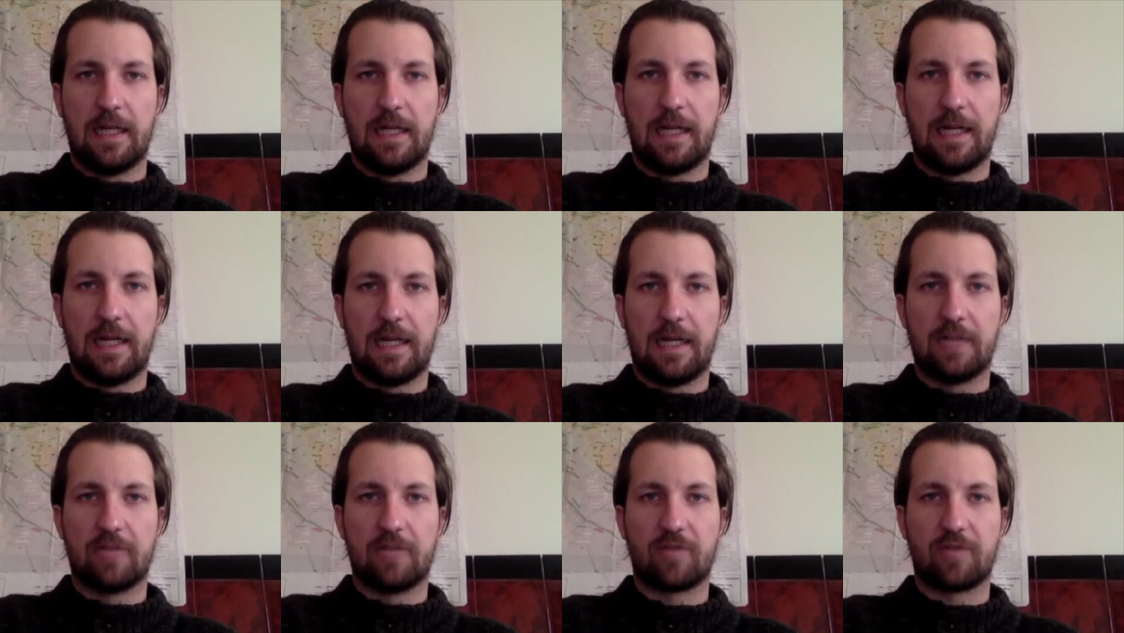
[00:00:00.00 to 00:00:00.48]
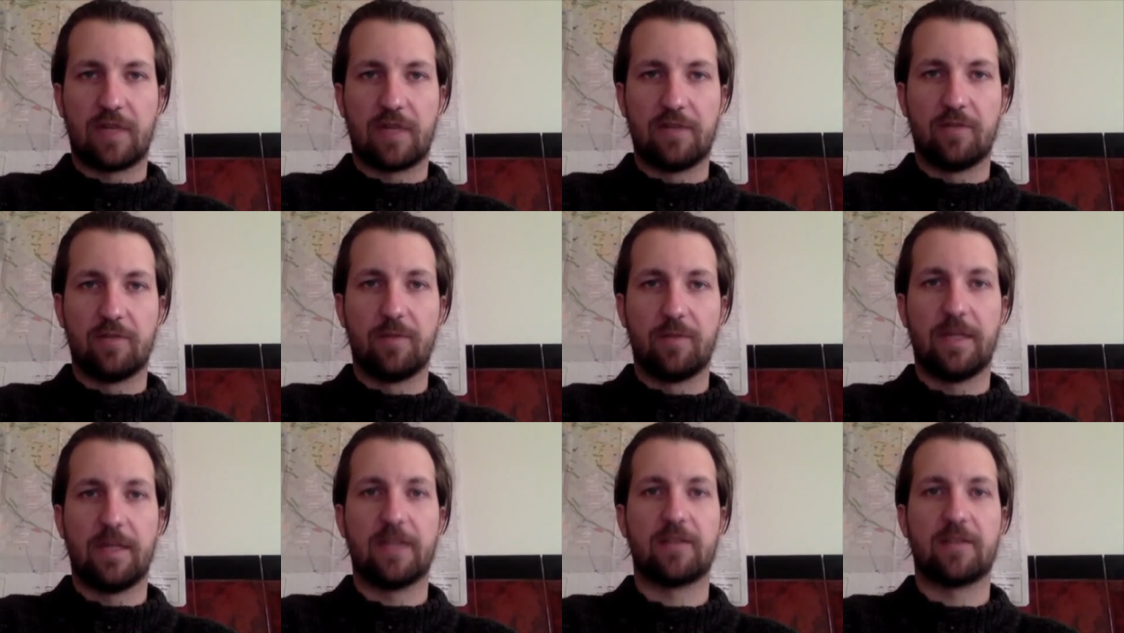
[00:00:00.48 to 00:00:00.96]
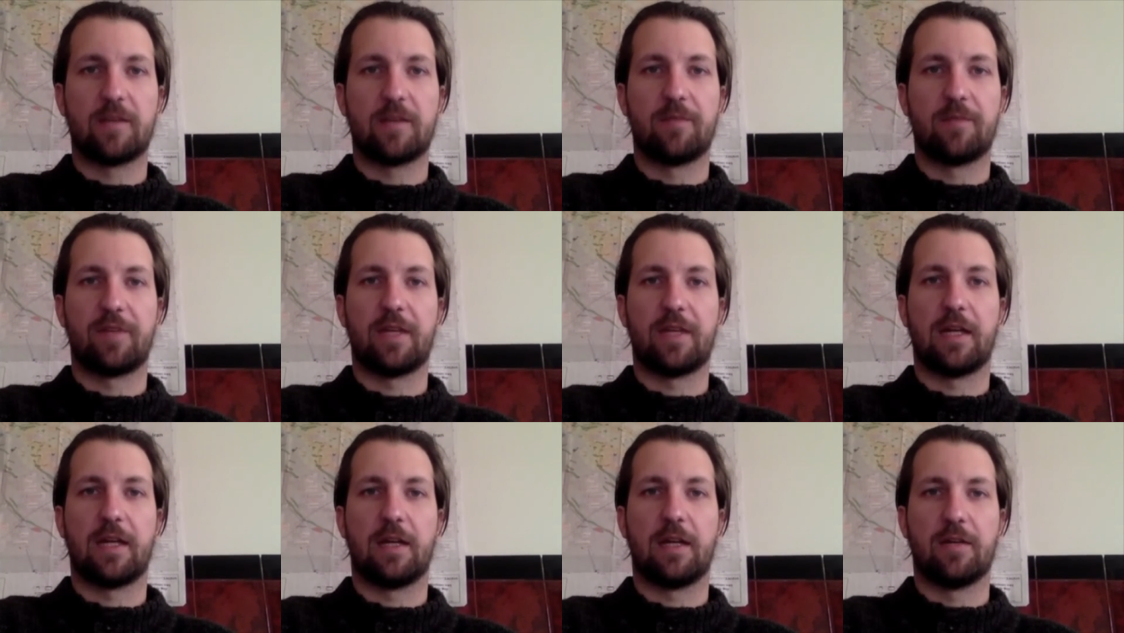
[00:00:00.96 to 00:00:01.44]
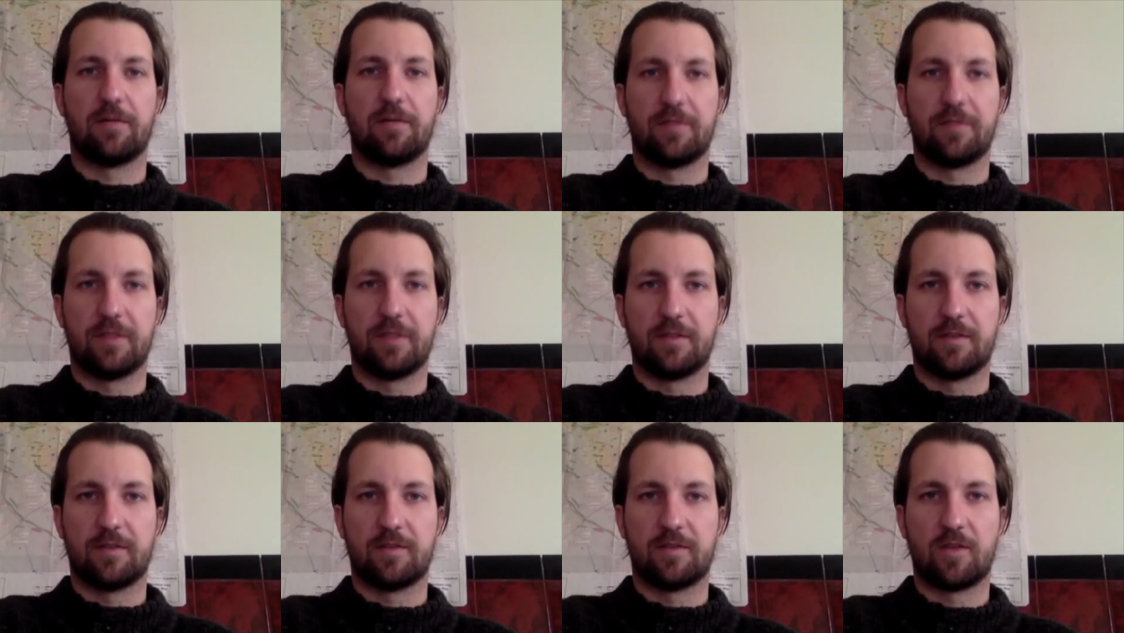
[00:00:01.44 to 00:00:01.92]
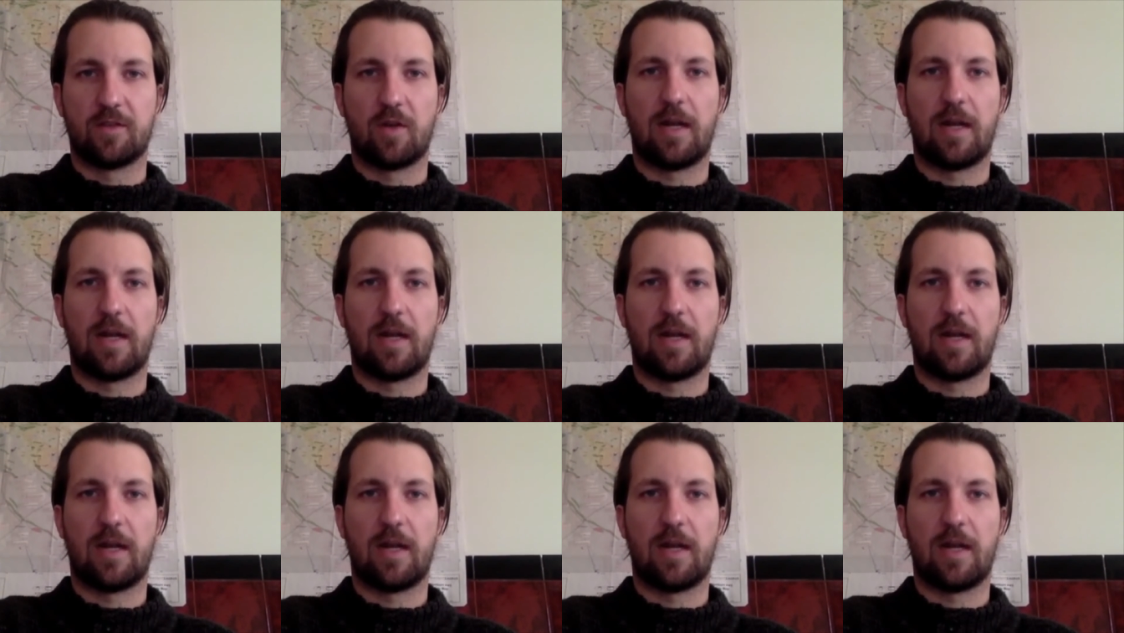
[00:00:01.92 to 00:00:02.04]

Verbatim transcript: and trying to make something out of it.